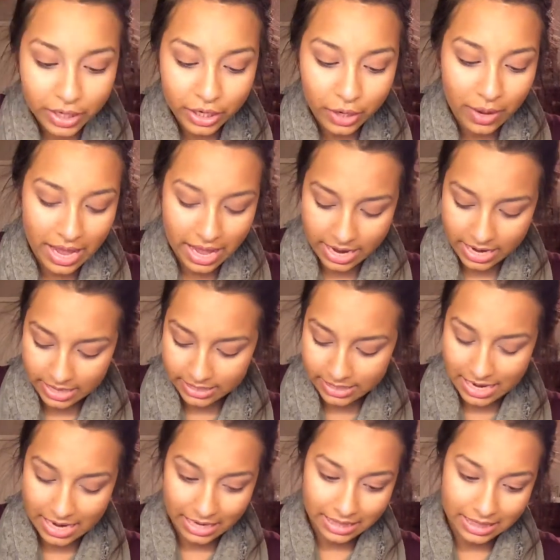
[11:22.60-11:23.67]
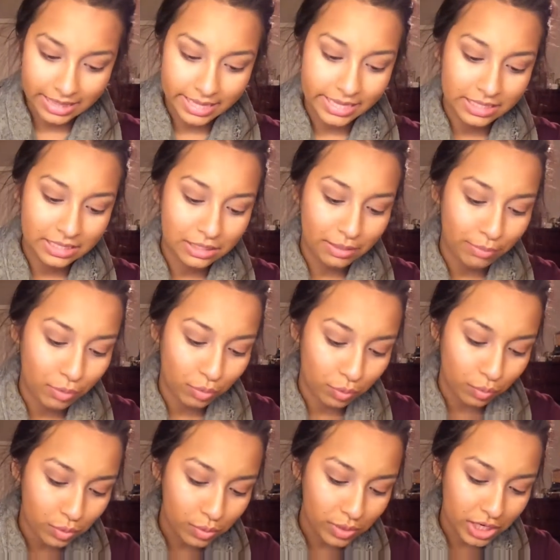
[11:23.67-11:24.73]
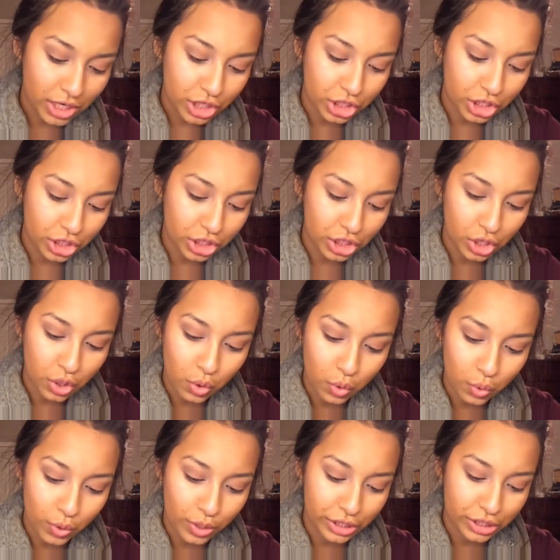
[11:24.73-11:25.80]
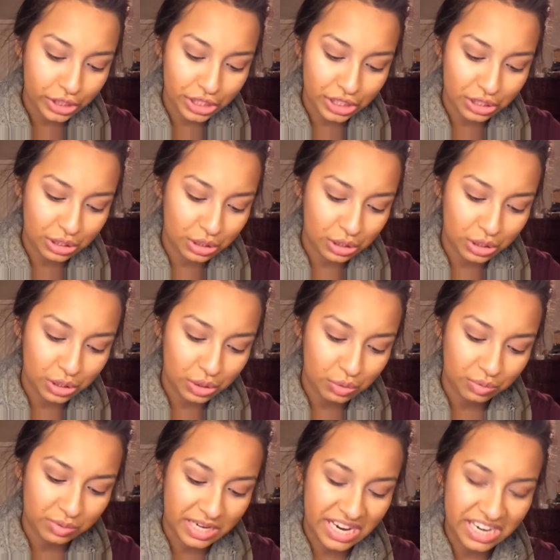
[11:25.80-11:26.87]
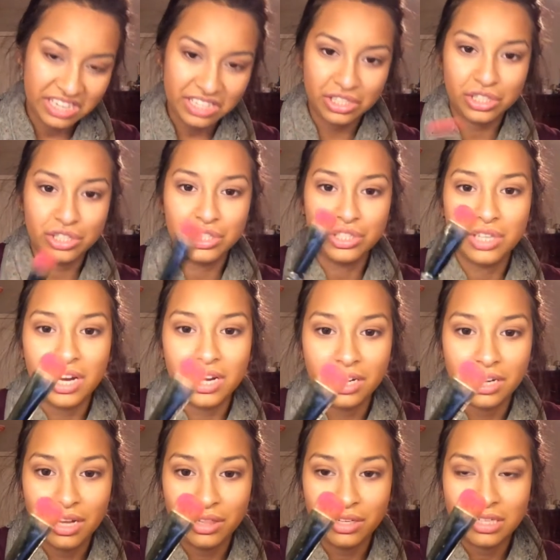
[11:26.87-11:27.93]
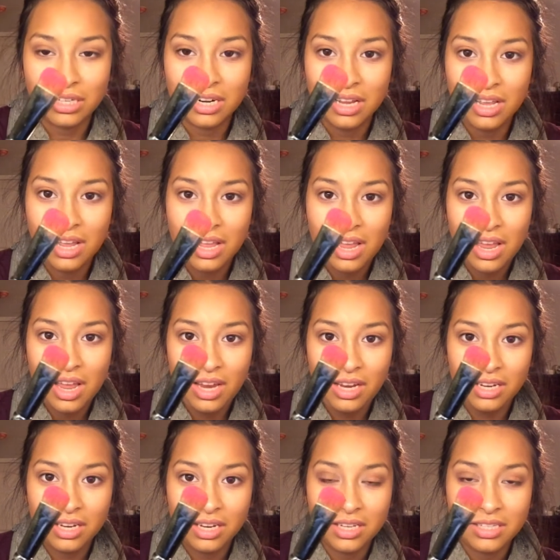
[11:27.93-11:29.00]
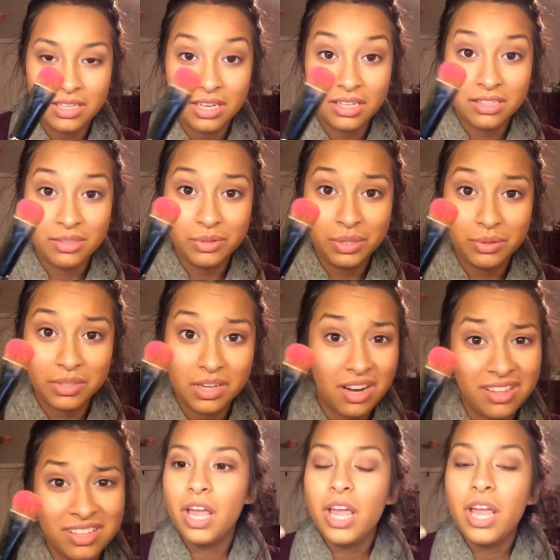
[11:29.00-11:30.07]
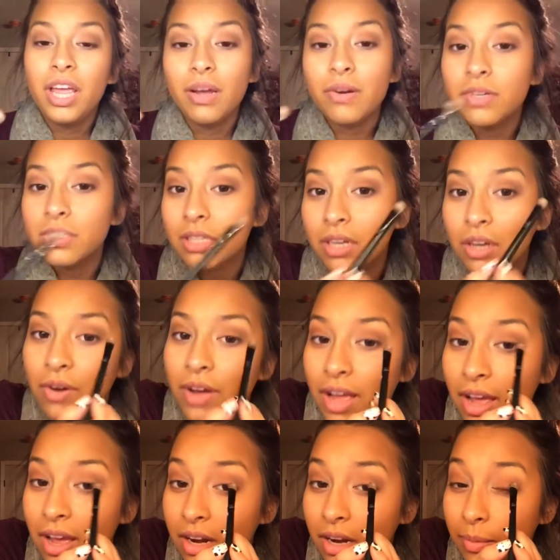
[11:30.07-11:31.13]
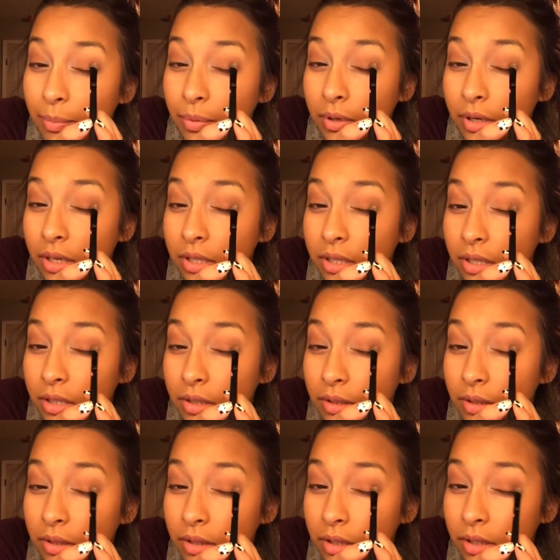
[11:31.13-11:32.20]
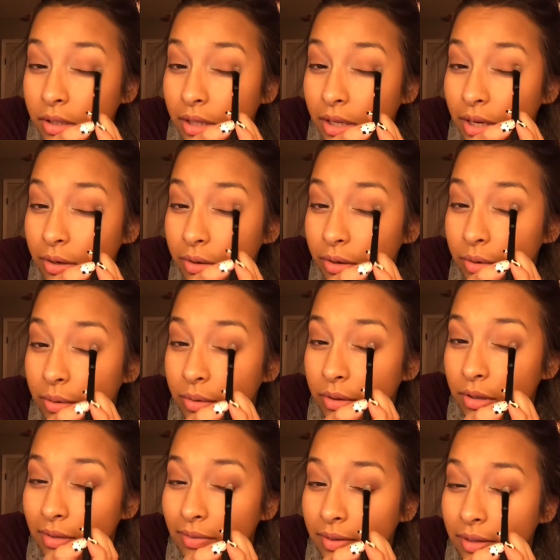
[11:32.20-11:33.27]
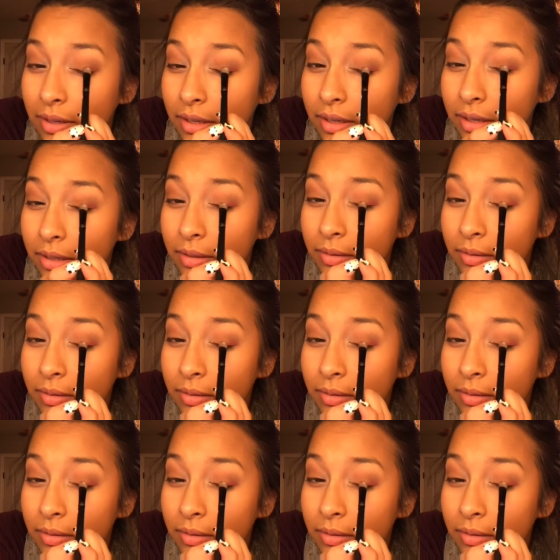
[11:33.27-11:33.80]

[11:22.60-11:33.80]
going to go ahead and take this maroonish, orangish, reddish kind of color, and I don't know what you would call it, and we're just going to go ahead and put it in the outer corner of our eye